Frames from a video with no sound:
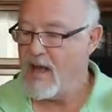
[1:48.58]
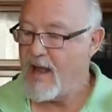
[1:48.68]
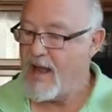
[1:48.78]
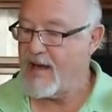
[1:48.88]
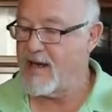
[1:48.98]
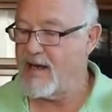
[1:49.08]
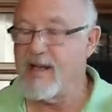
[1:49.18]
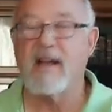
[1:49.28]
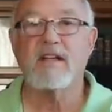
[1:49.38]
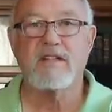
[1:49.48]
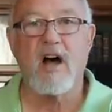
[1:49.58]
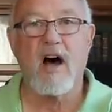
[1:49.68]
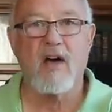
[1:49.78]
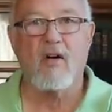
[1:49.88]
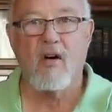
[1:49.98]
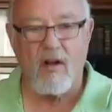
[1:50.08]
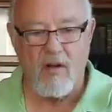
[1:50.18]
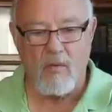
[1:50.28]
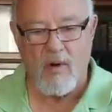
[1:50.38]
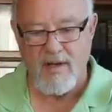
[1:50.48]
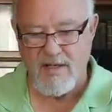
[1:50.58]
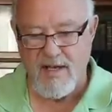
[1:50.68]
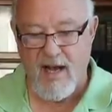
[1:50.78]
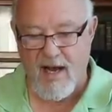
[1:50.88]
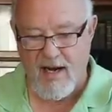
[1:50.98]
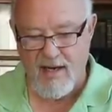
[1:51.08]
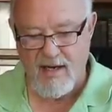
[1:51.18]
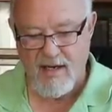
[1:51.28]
And it is not all on one side.